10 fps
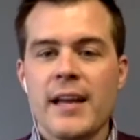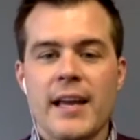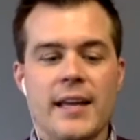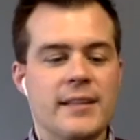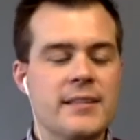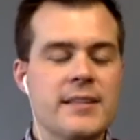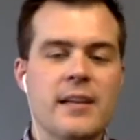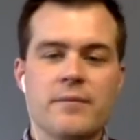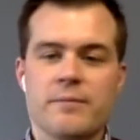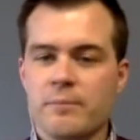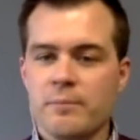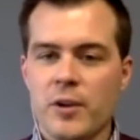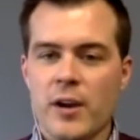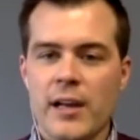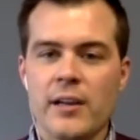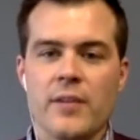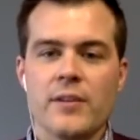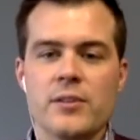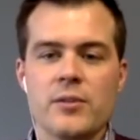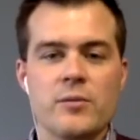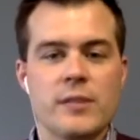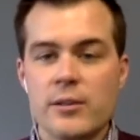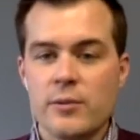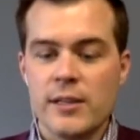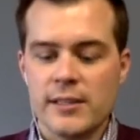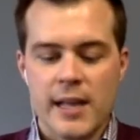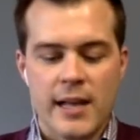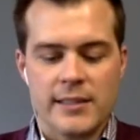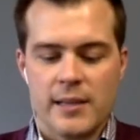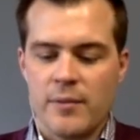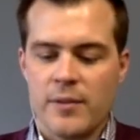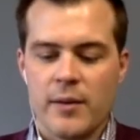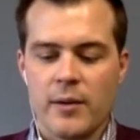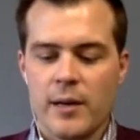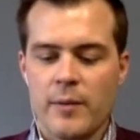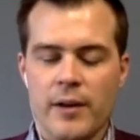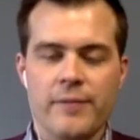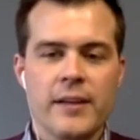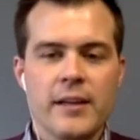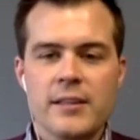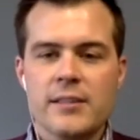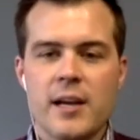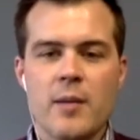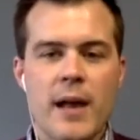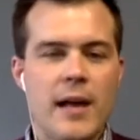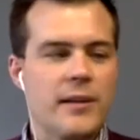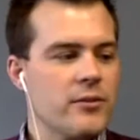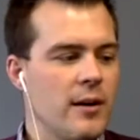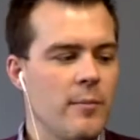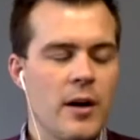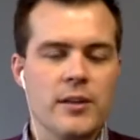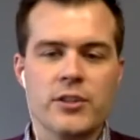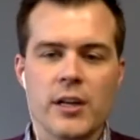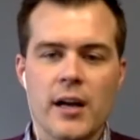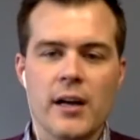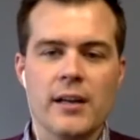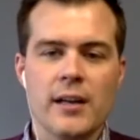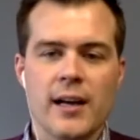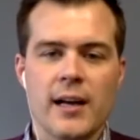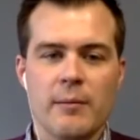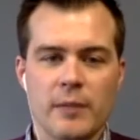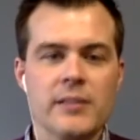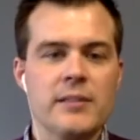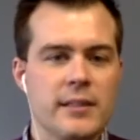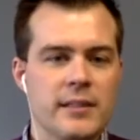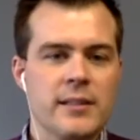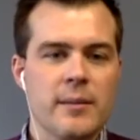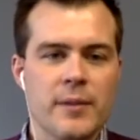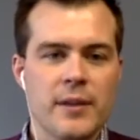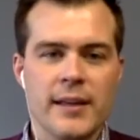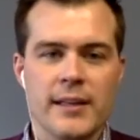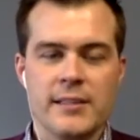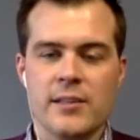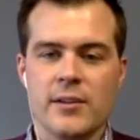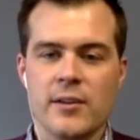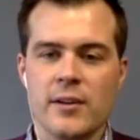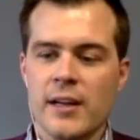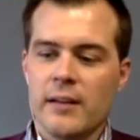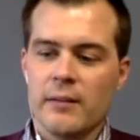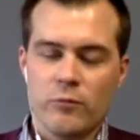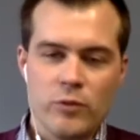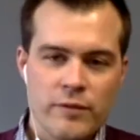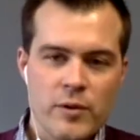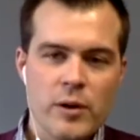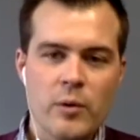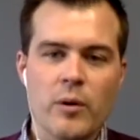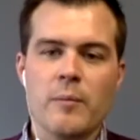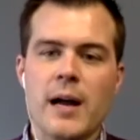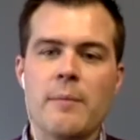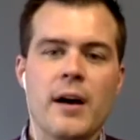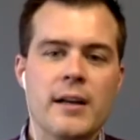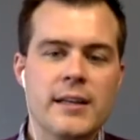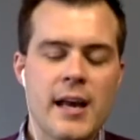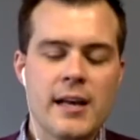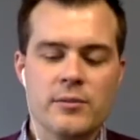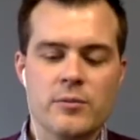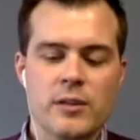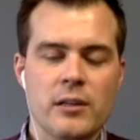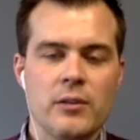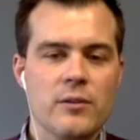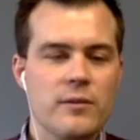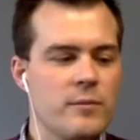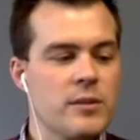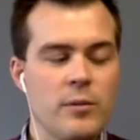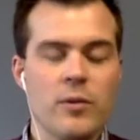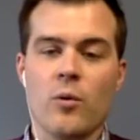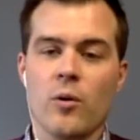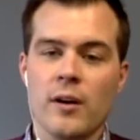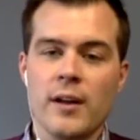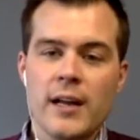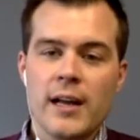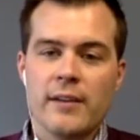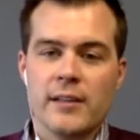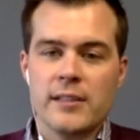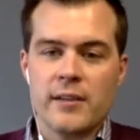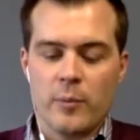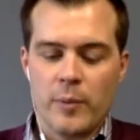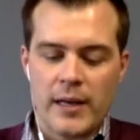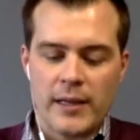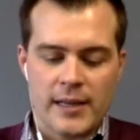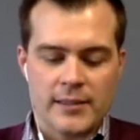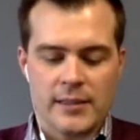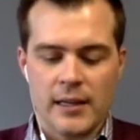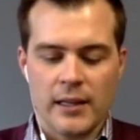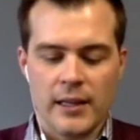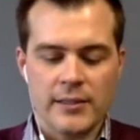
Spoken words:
And instead of cranking on the tunes, I do the exact same thing. When I'm on Stairmaster or I'm on a jog, I'm listening to something. It's either reviewing one of my podcasts, or I'm trying to learn from someone, or I've got several podcasts that I like.